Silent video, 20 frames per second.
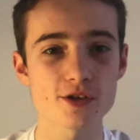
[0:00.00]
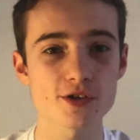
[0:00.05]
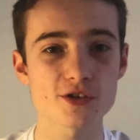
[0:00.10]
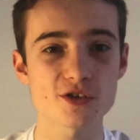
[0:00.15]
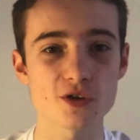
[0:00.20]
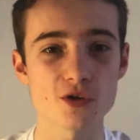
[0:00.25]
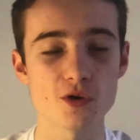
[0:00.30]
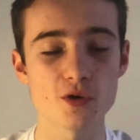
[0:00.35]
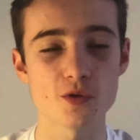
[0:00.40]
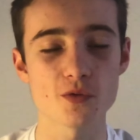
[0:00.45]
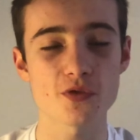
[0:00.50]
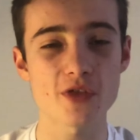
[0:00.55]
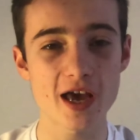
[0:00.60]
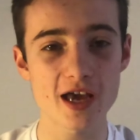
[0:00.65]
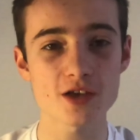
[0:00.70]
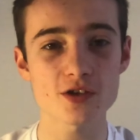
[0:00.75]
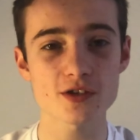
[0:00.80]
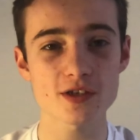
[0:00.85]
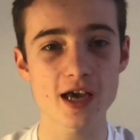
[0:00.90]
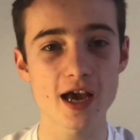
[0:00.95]
So
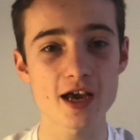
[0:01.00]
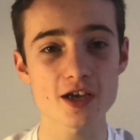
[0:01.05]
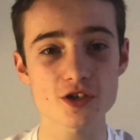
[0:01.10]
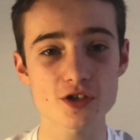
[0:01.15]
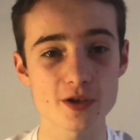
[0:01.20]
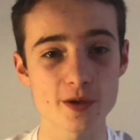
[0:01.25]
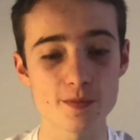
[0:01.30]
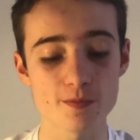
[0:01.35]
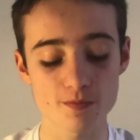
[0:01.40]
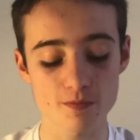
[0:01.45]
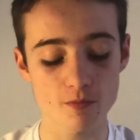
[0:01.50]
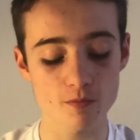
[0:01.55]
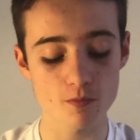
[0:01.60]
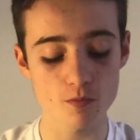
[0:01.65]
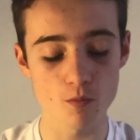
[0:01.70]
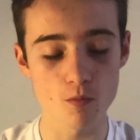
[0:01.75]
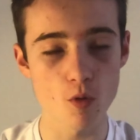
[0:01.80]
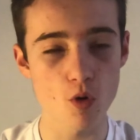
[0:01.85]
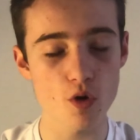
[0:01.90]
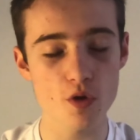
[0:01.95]
that's actually
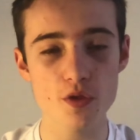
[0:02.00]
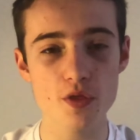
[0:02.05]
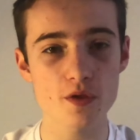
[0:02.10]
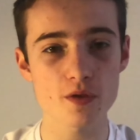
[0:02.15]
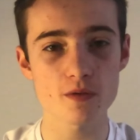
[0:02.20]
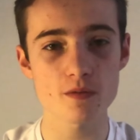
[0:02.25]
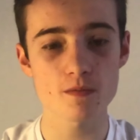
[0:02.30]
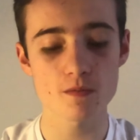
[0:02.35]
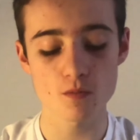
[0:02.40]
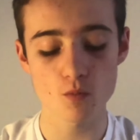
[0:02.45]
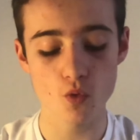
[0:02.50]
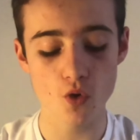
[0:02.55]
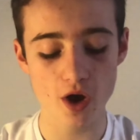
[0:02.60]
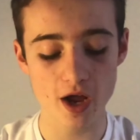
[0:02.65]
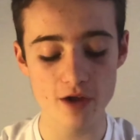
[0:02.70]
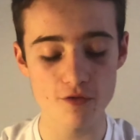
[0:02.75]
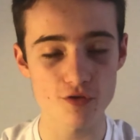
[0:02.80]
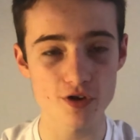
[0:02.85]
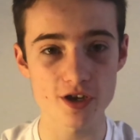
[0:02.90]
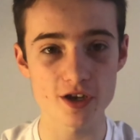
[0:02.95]
more than what
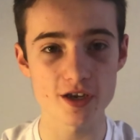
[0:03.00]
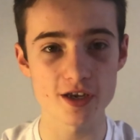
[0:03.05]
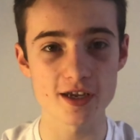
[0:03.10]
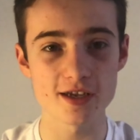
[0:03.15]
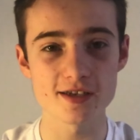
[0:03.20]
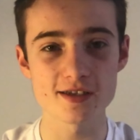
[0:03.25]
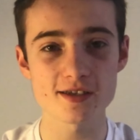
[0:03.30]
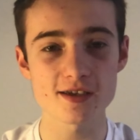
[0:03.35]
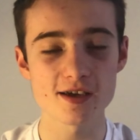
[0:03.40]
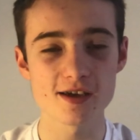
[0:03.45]
I really need.